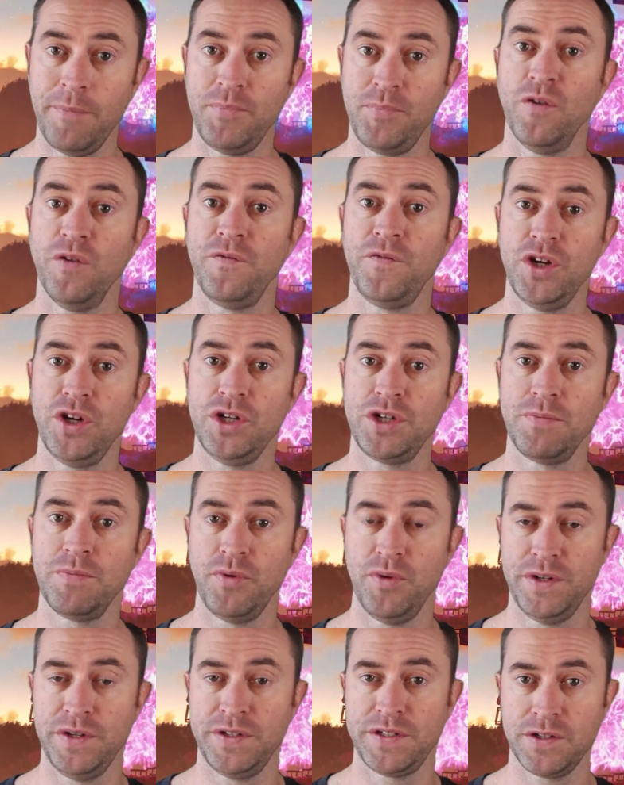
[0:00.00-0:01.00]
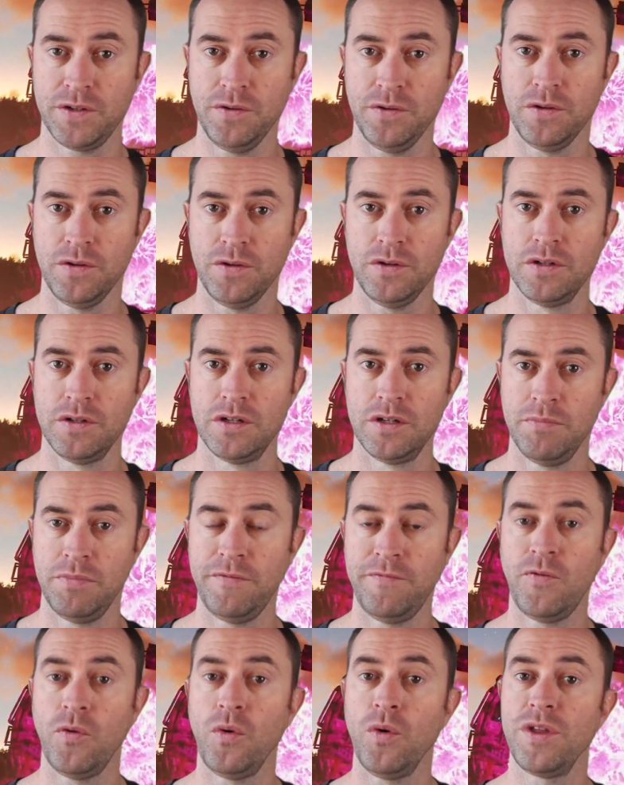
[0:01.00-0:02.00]
up your FuturePoints score
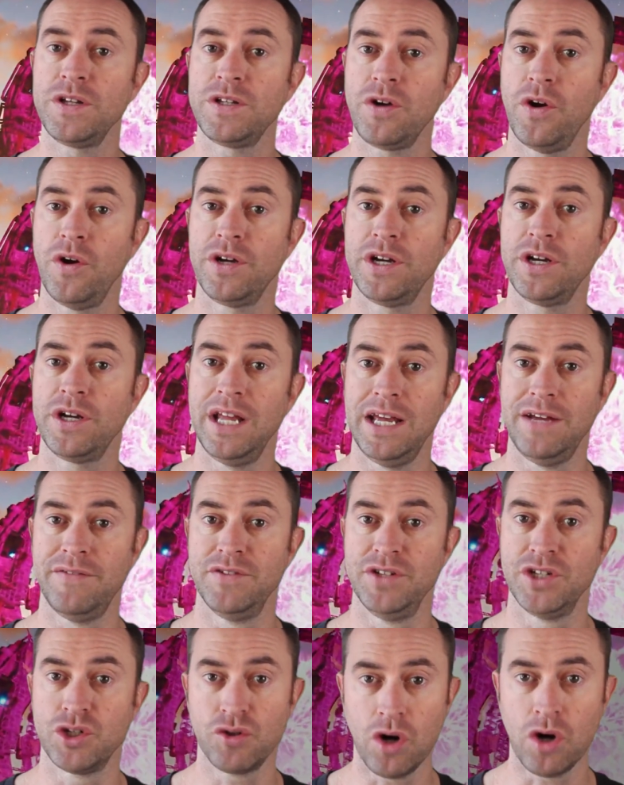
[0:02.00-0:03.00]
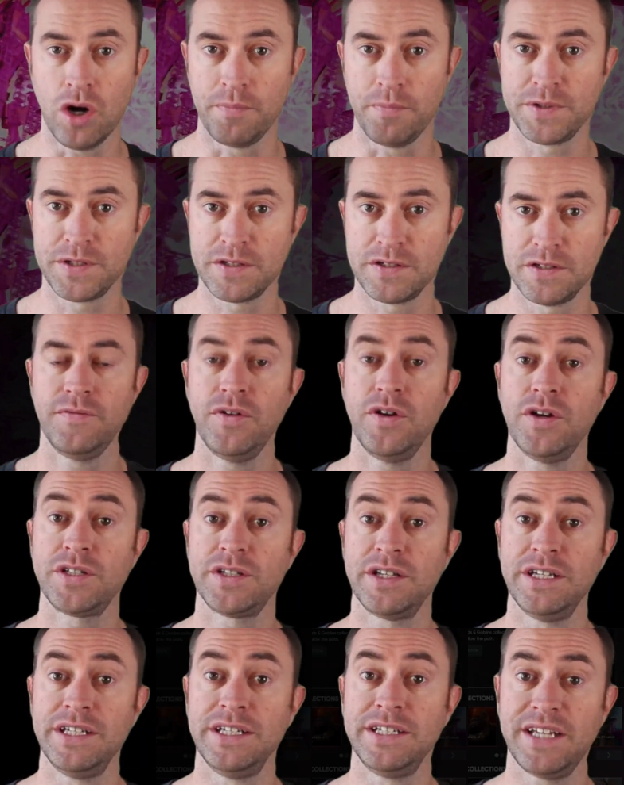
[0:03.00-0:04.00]
before the token even drops.
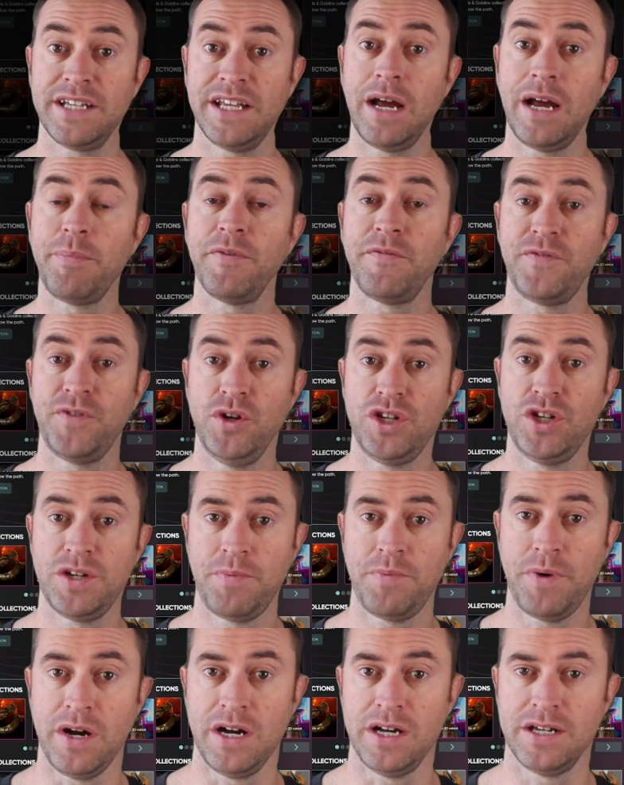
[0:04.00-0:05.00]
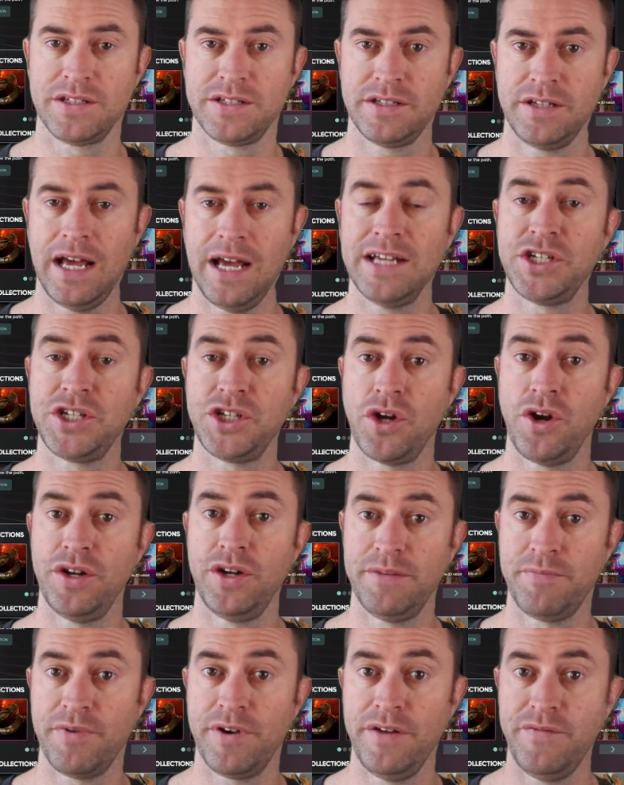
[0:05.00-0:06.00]
Firstly, set up a FuturePass, as shown
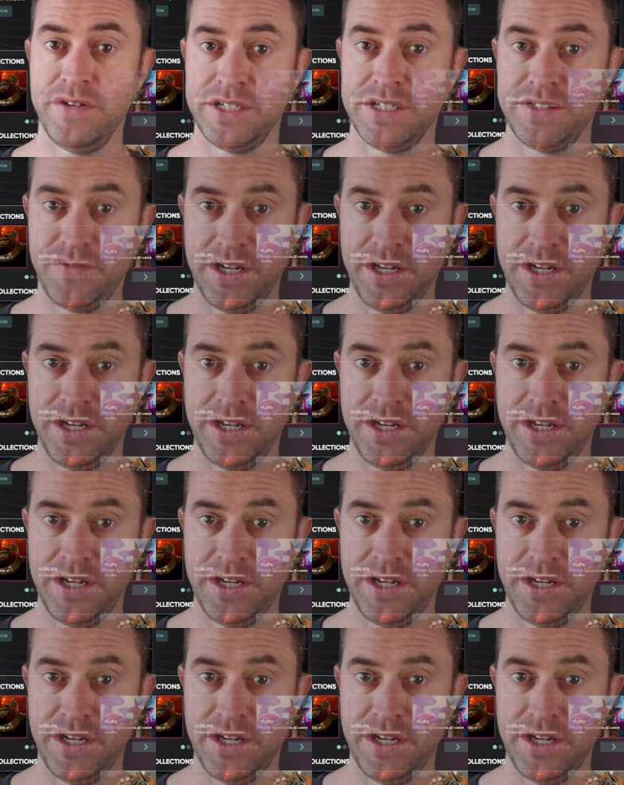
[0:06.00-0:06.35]
in the previous